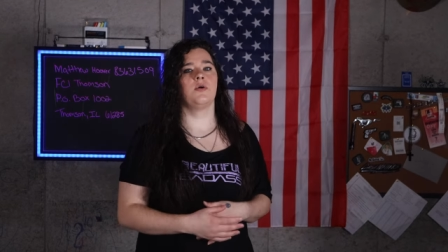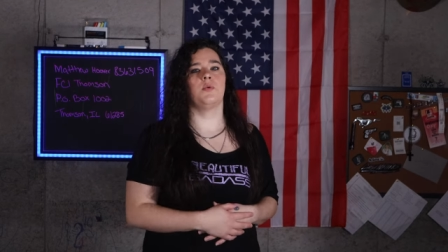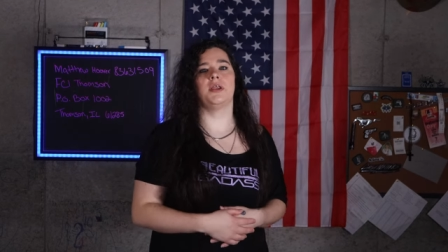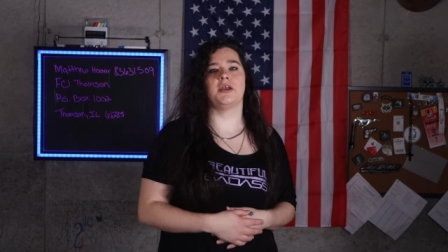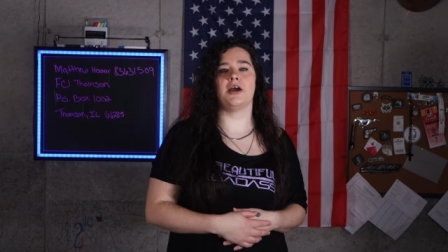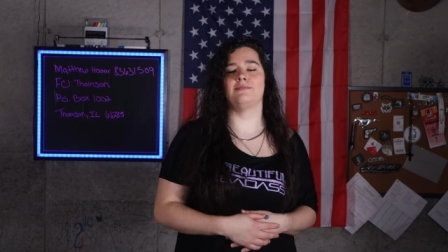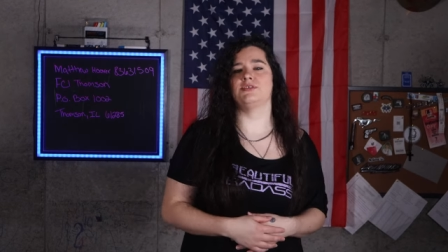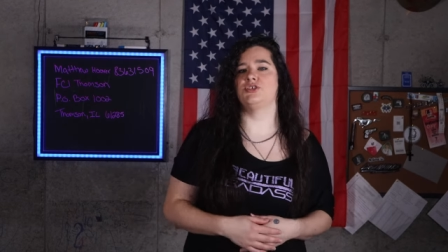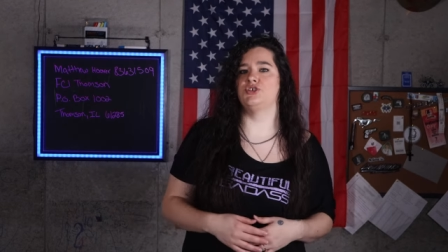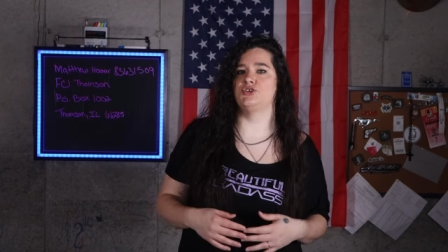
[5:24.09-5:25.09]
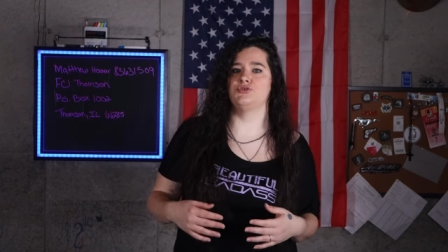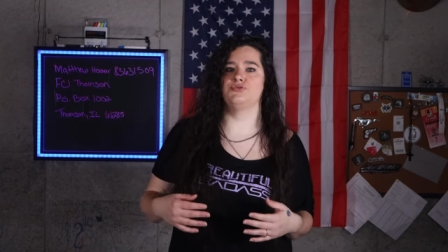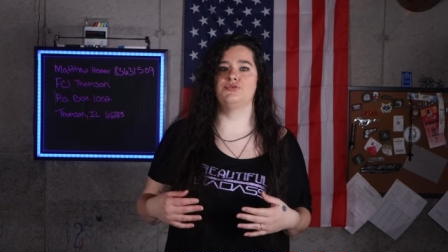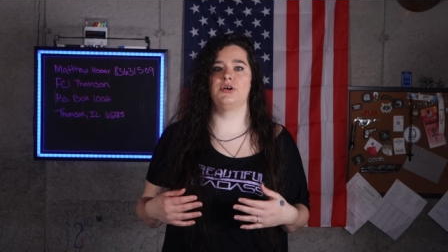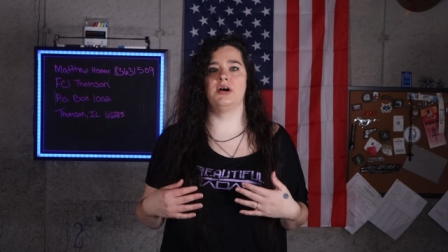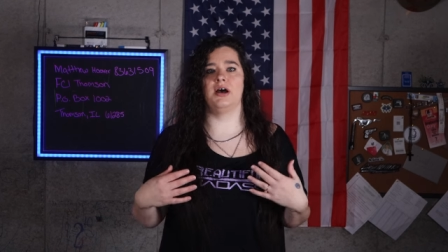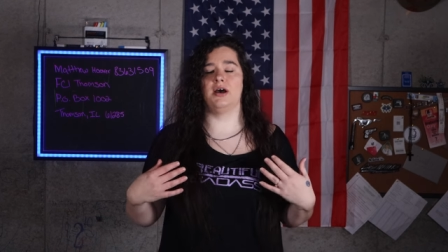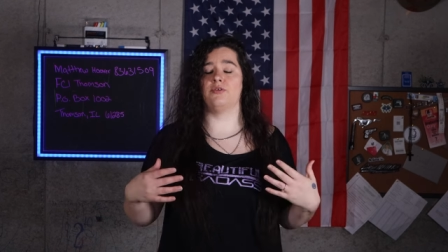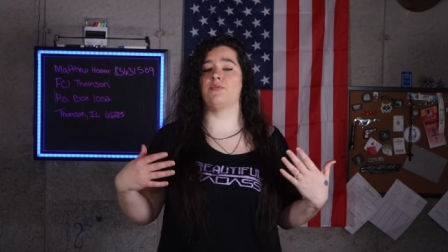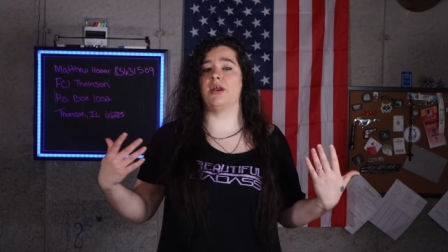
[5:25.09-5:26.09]
when it comes to
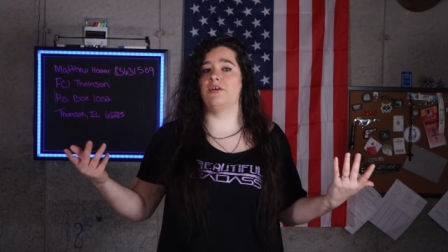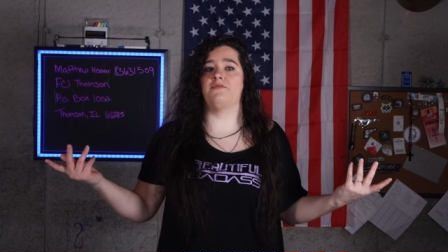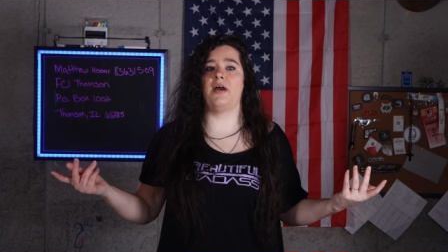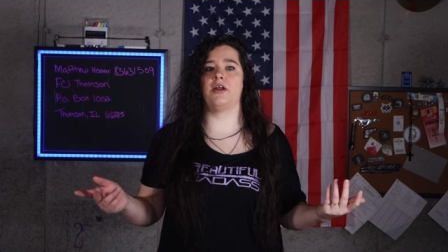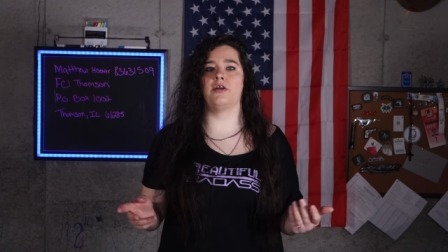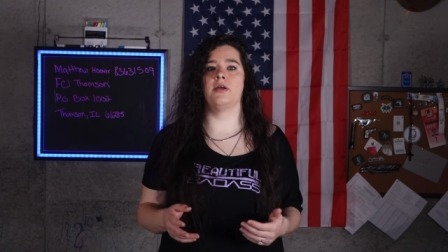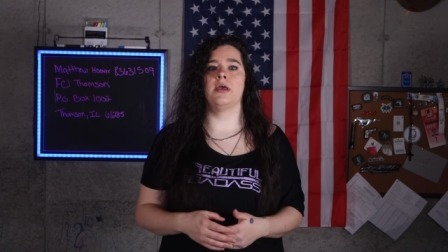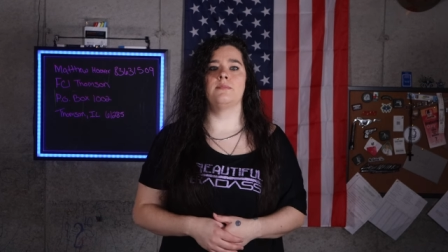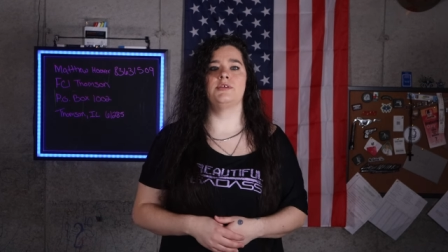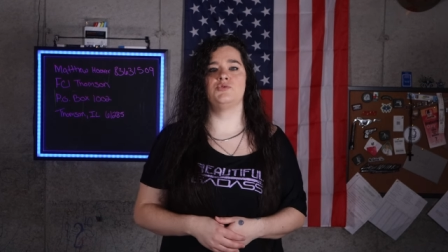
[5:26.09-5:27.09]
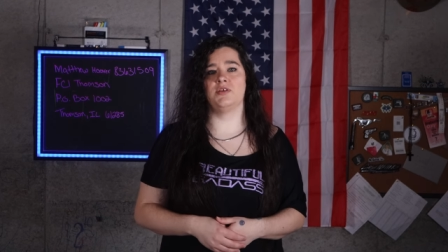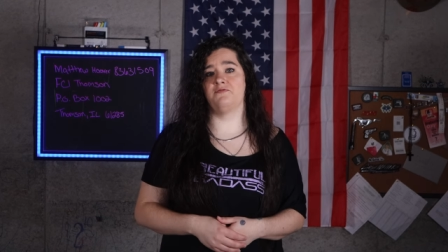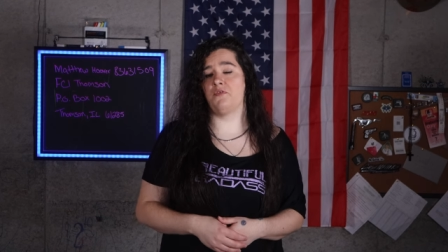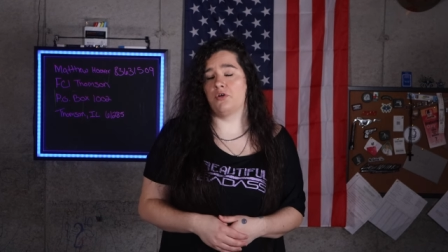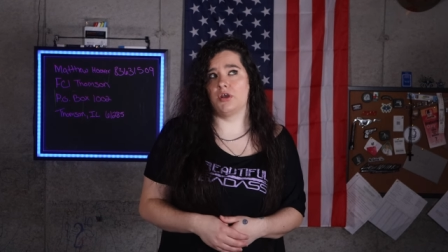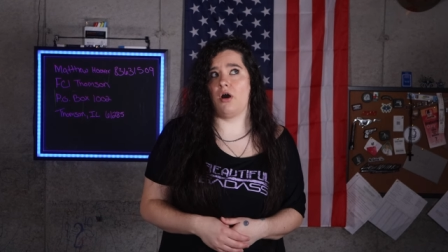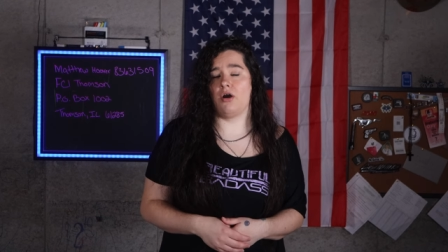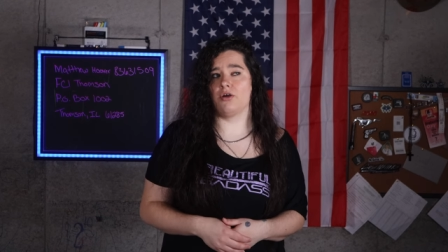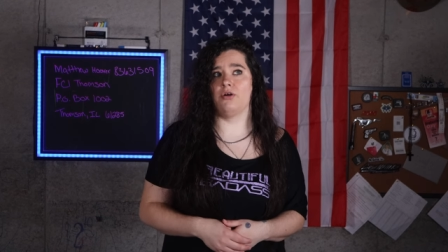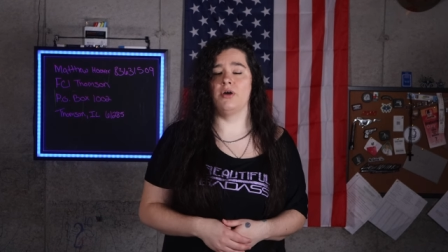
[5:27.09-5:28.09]
uh, rate of fire between fully
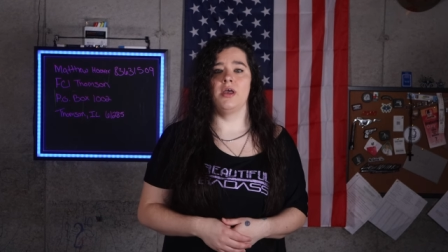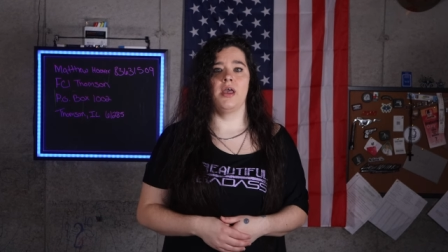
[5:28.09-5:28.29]
auto